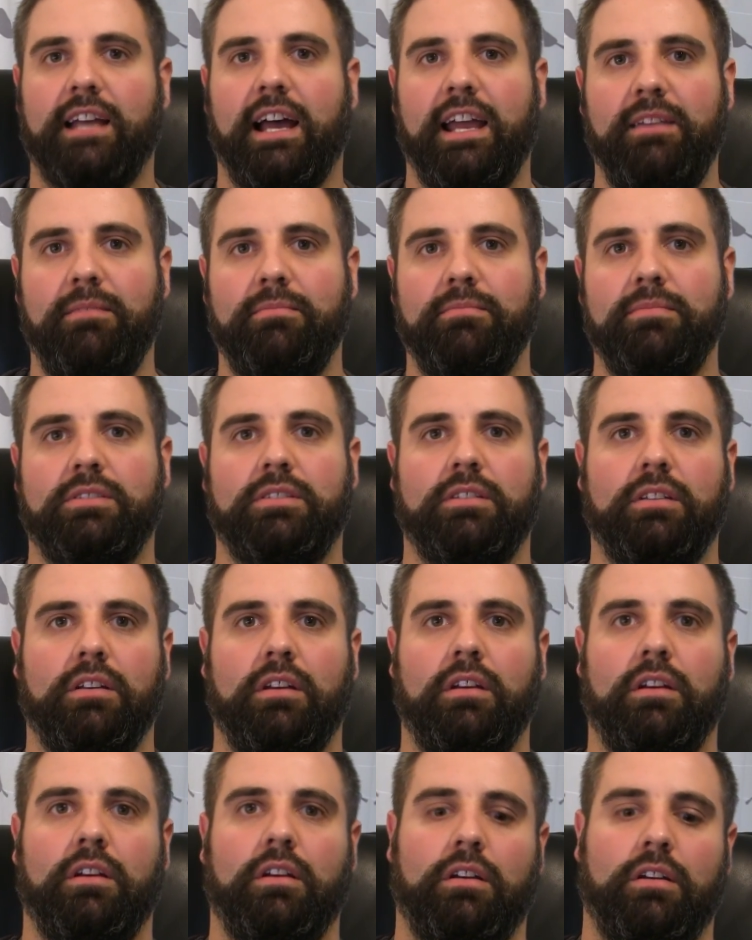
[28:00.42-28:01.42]
Times,
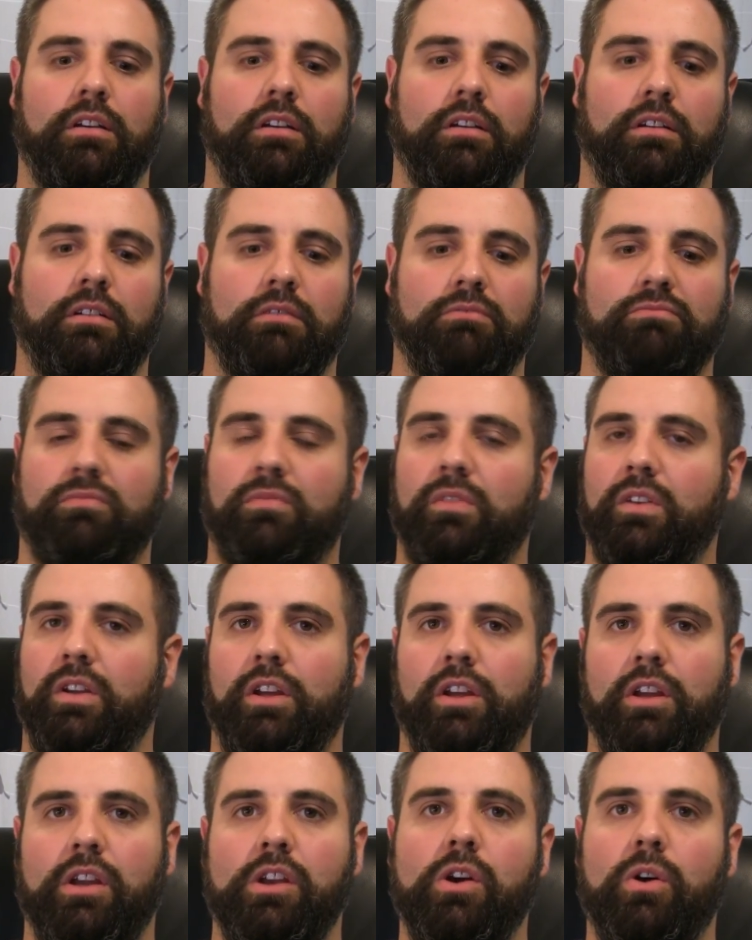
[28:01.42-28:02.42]

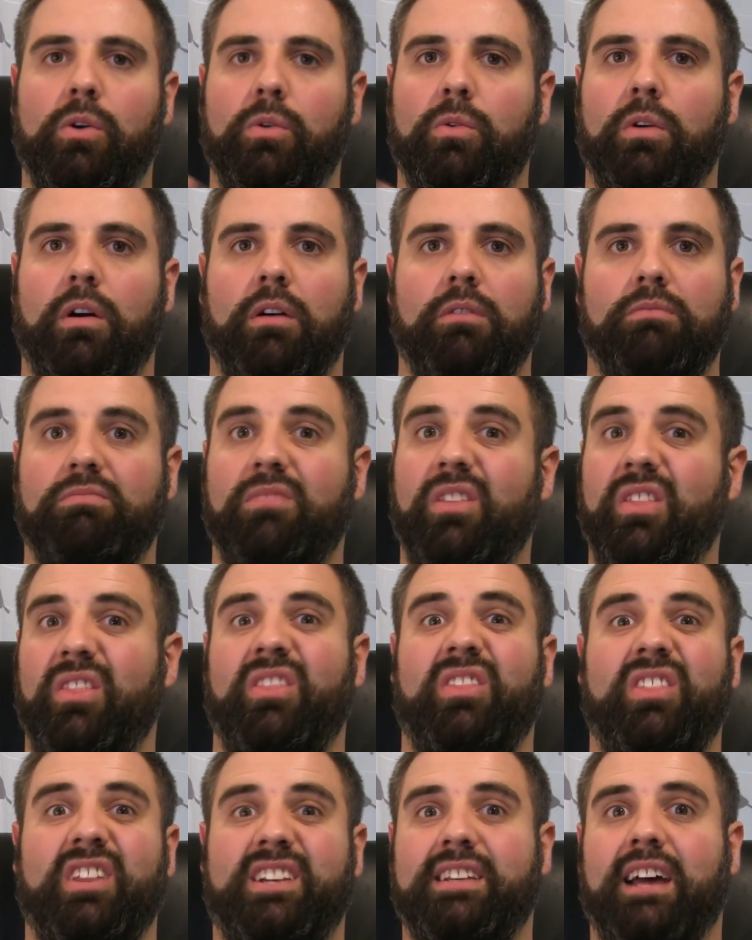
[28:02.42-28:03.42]
you know,
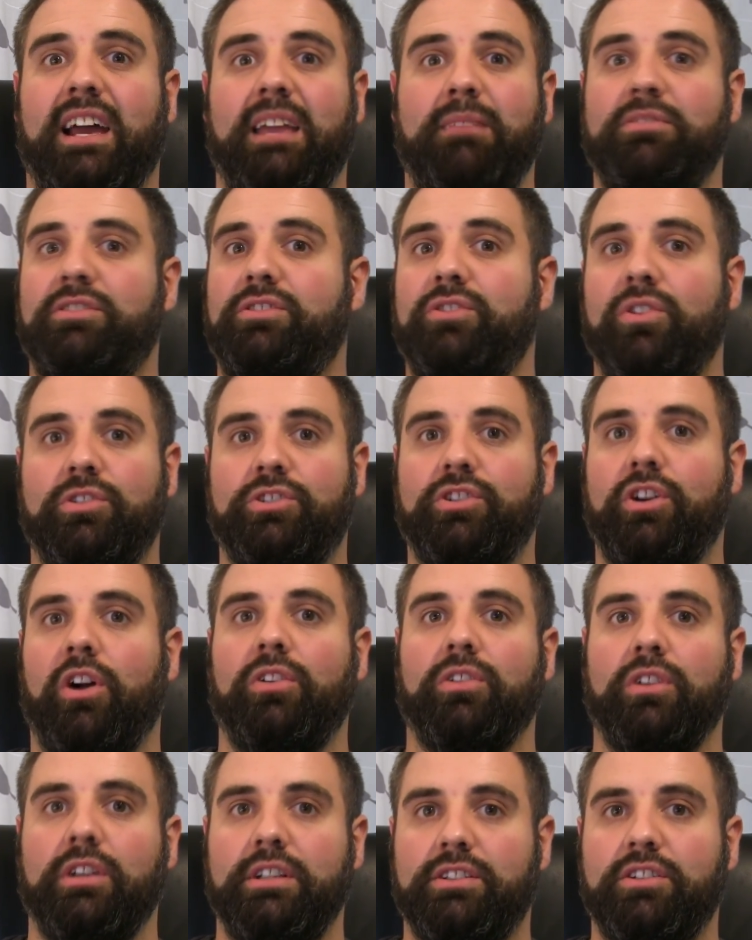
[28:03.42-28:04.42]
the Times, George
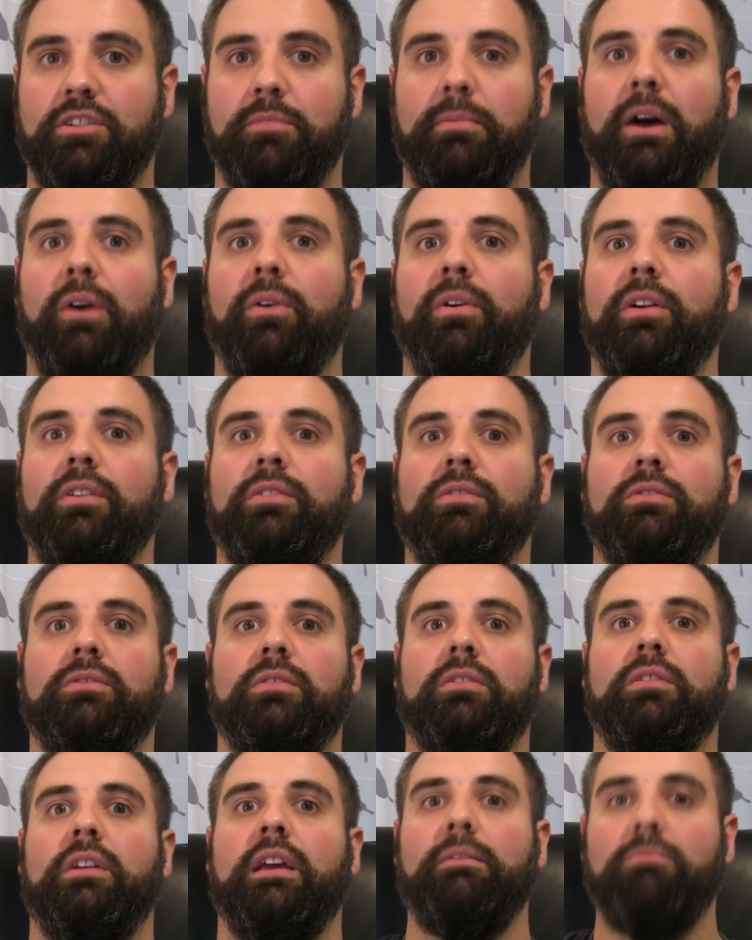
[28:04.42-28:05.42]
Calkins come out and